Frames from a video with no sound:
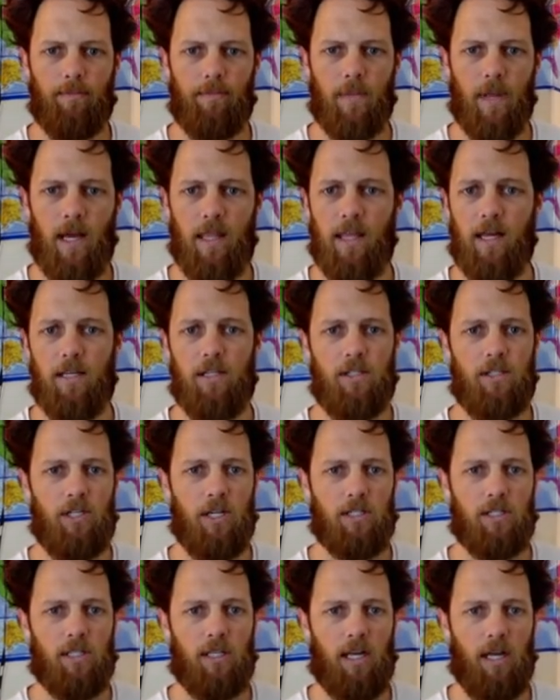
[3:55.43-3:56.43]
And then,
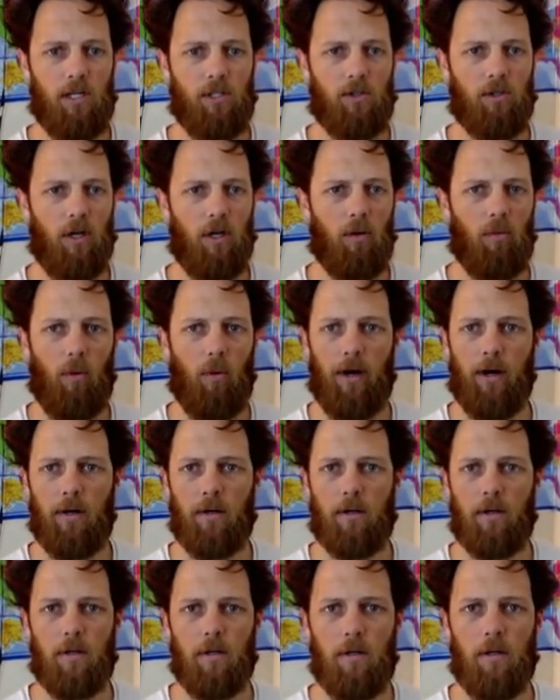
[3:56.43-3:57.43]
just in case you're not
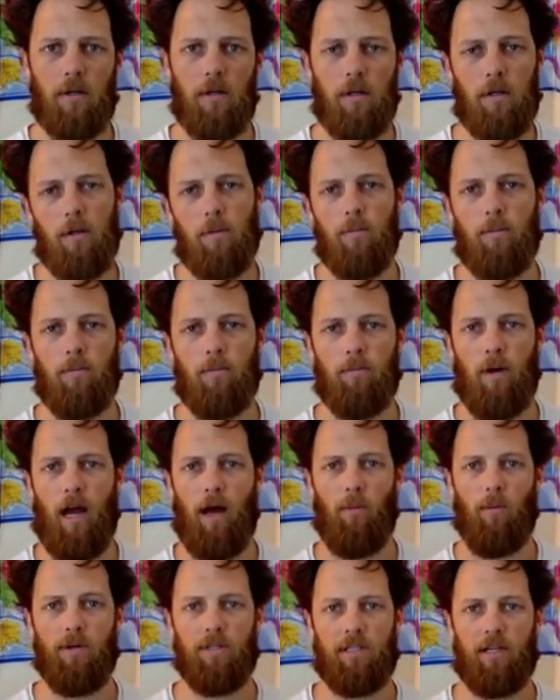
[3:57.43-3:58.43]
aware, I
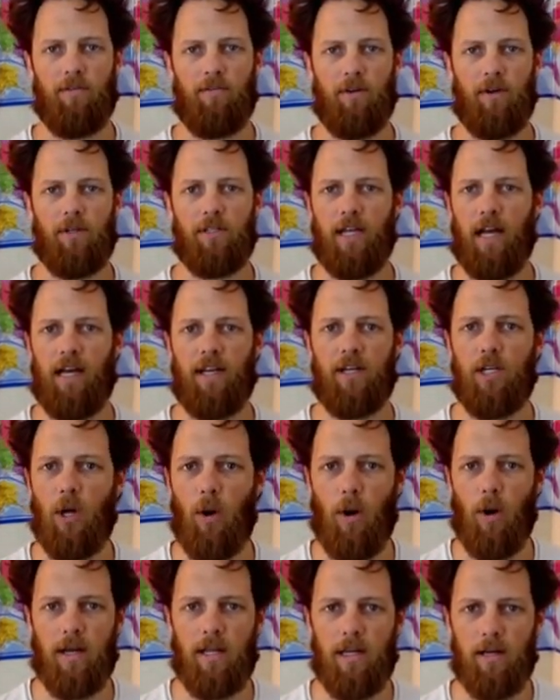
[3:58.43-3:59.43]
wasn't at first. I had
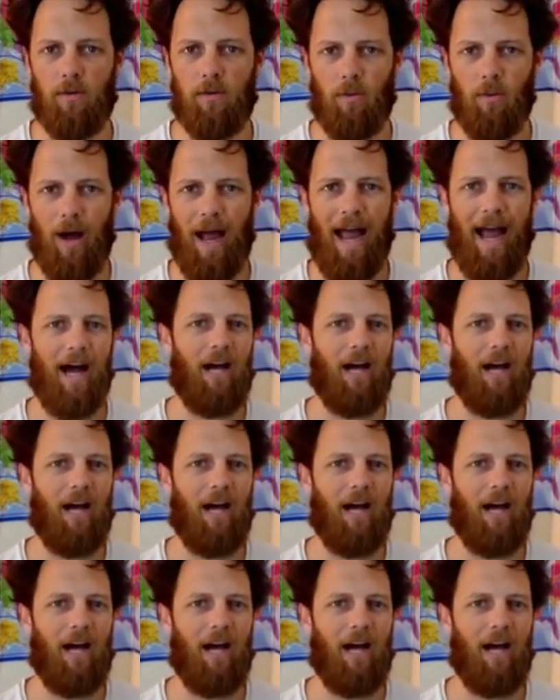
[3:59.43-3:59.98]
no idea how